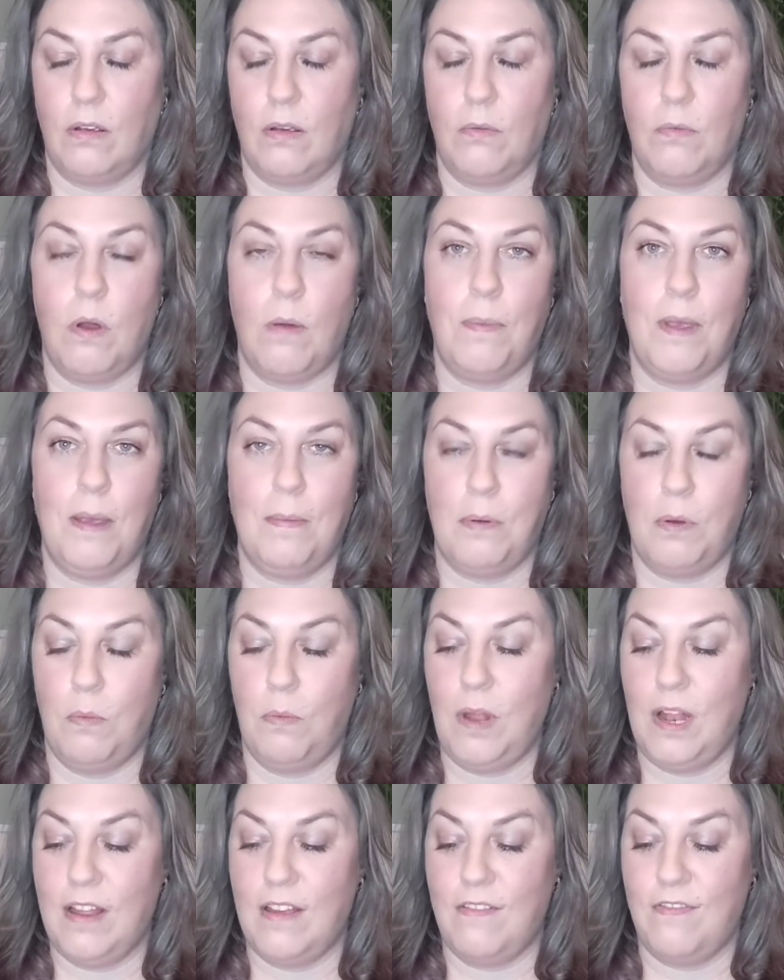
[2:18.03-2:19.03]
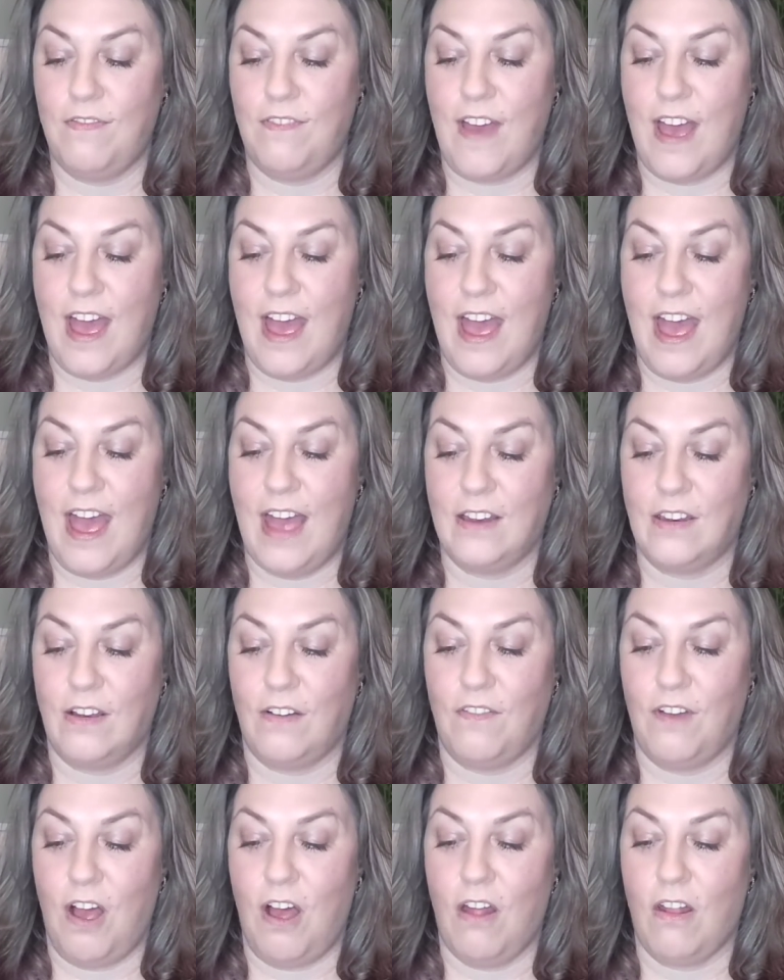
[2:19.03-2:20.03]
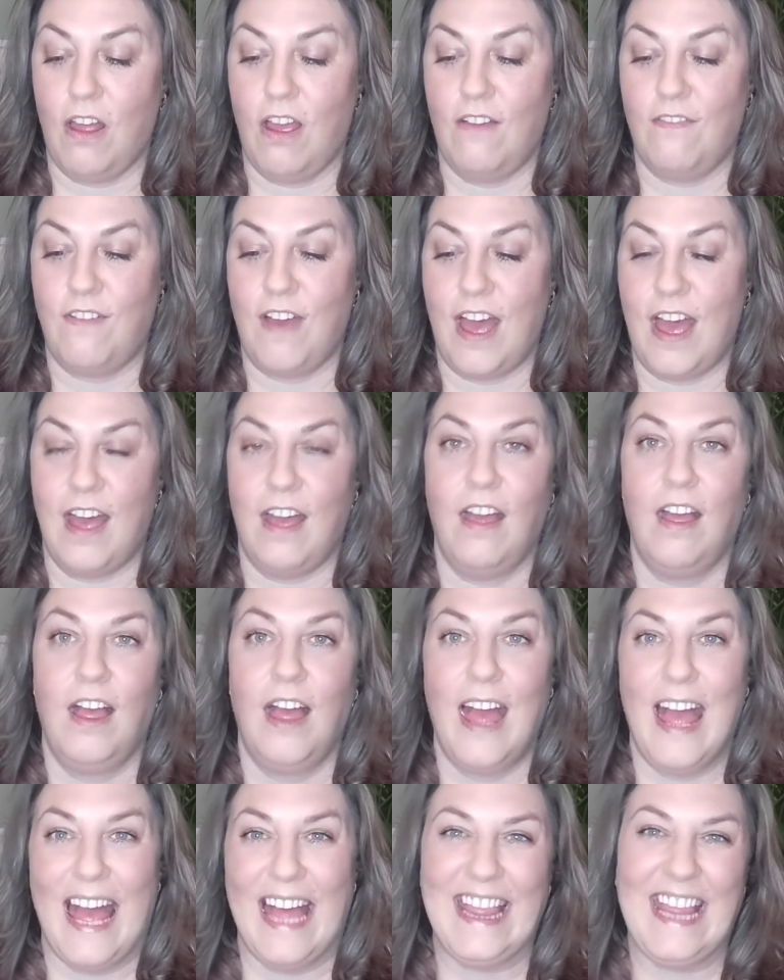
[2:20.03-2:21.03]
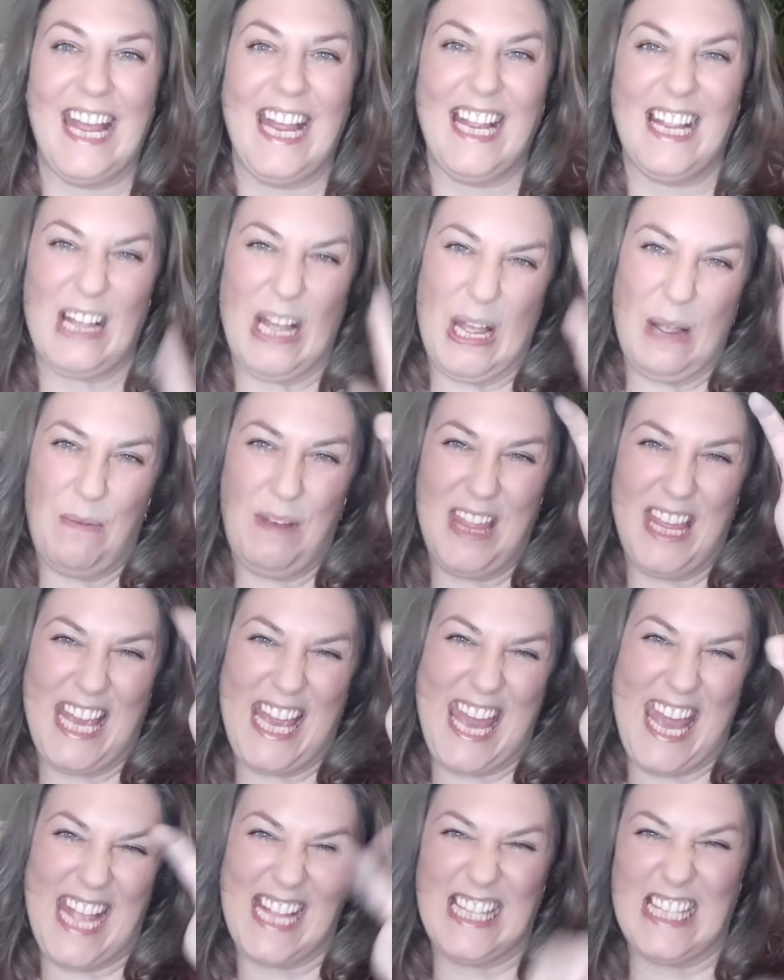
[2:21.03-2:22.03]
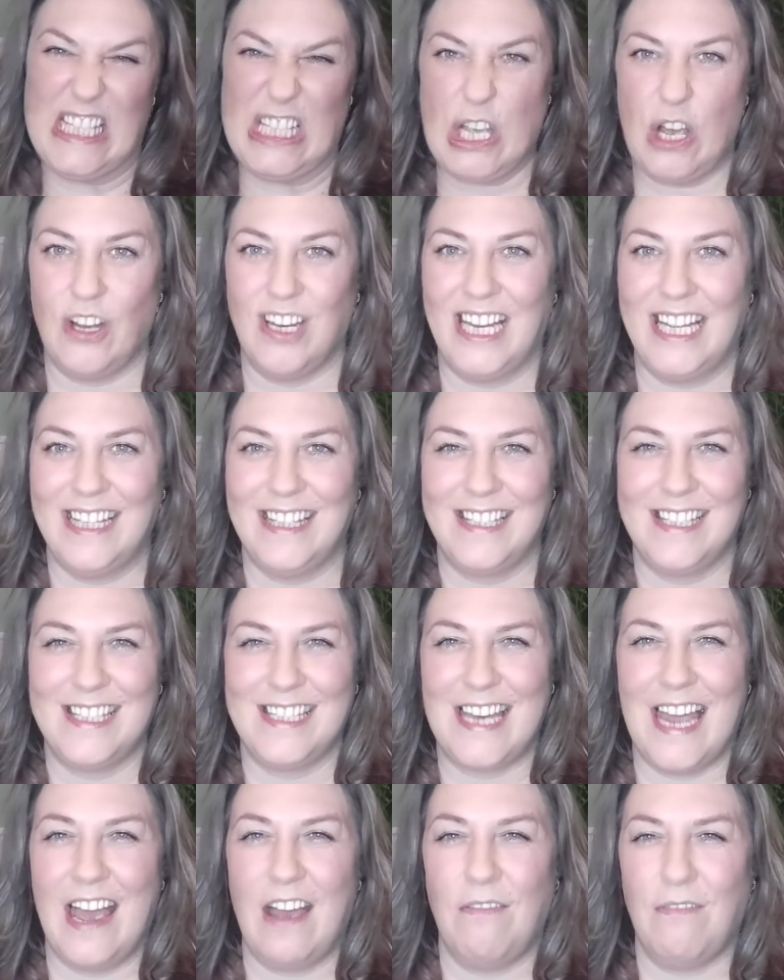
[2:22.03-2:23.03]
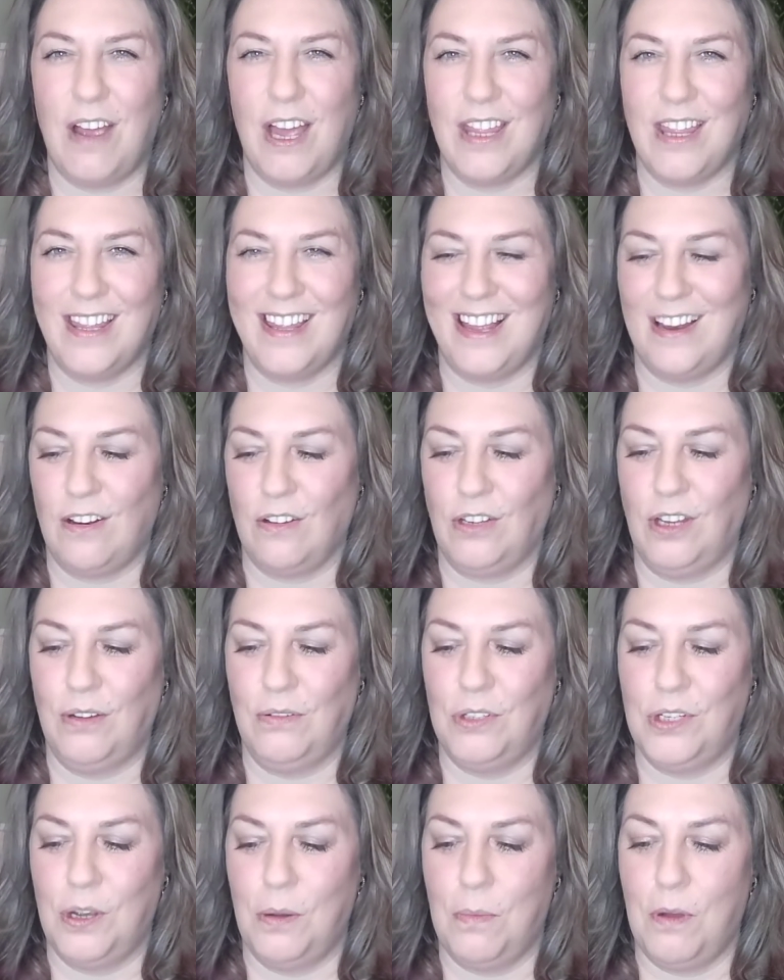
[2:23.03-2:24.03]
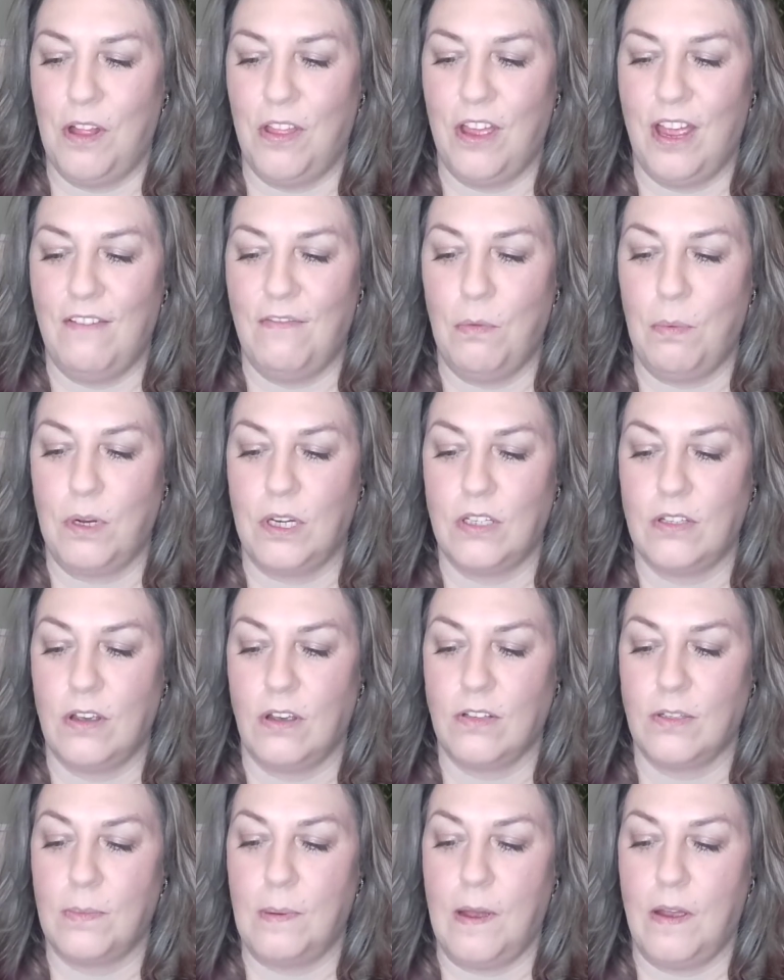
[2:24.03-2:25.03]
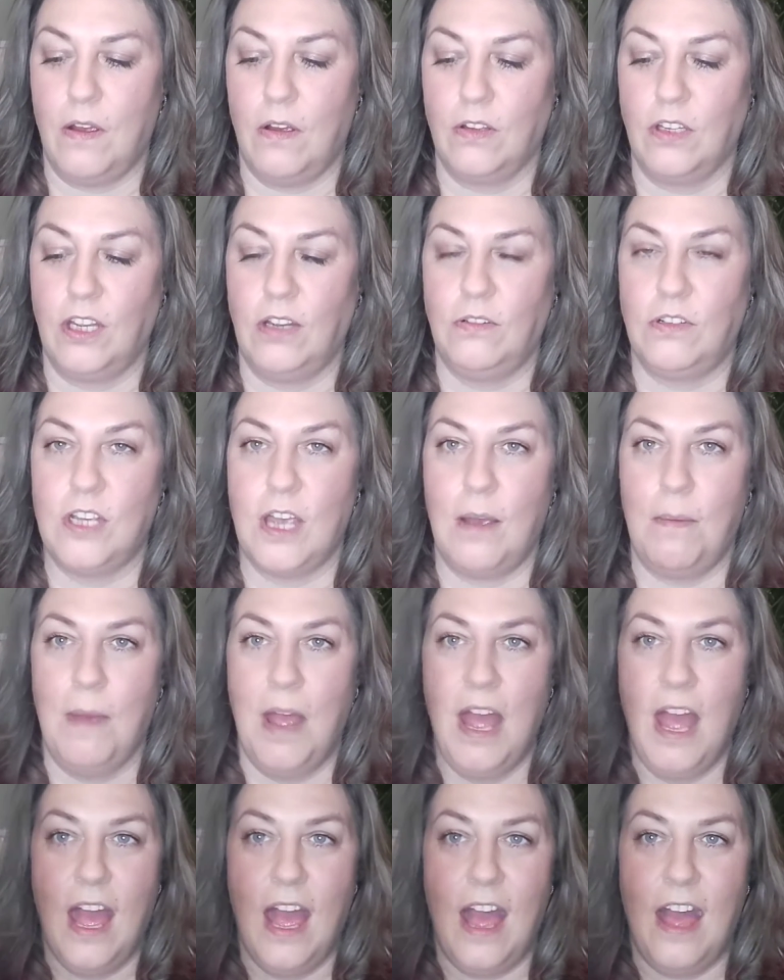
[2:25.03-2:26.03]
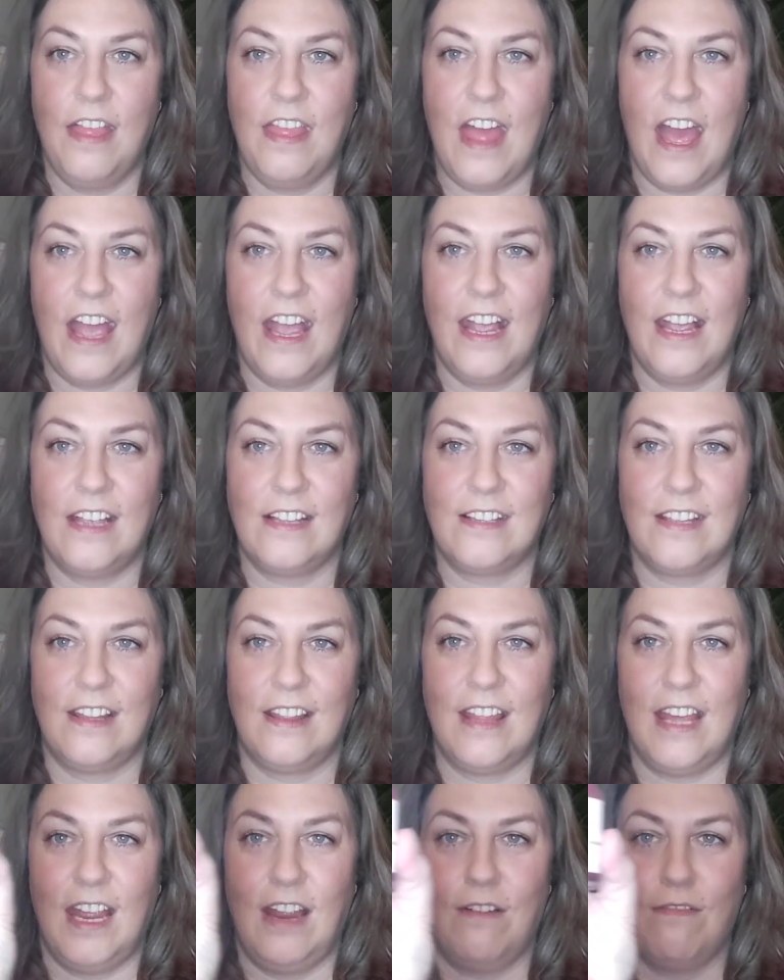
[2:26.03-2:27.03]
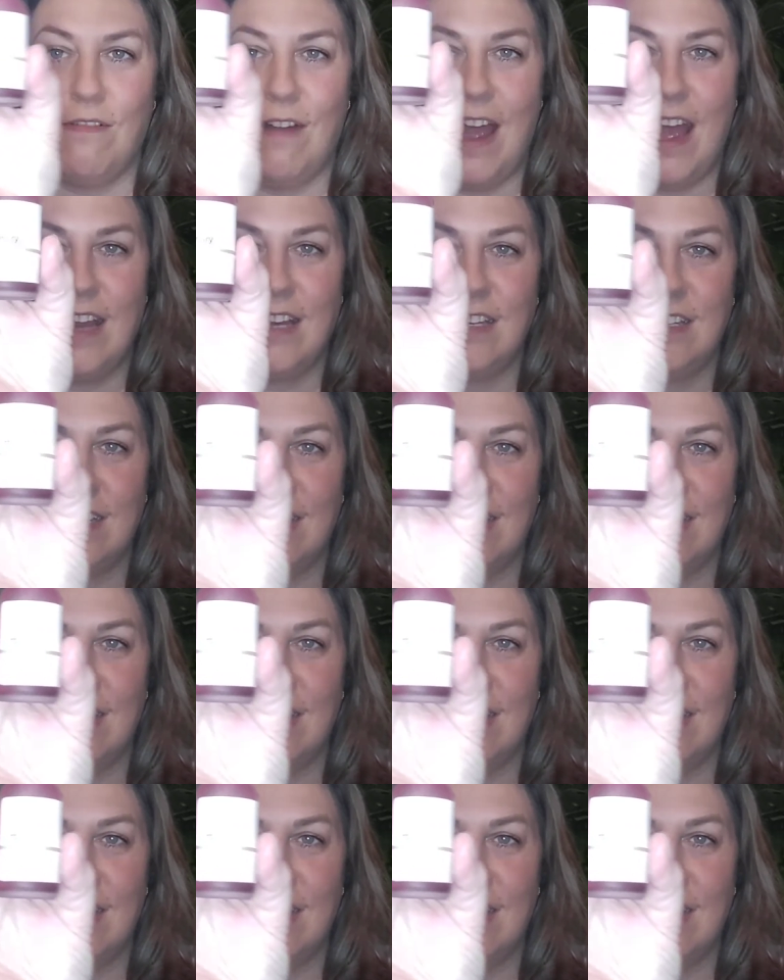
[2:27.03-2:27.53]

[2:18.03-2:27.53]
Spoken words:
what people will have heard of all over, I think, with the kids on Insta rather than on YouTube, although everybody talks about it on YouTube, and that is the red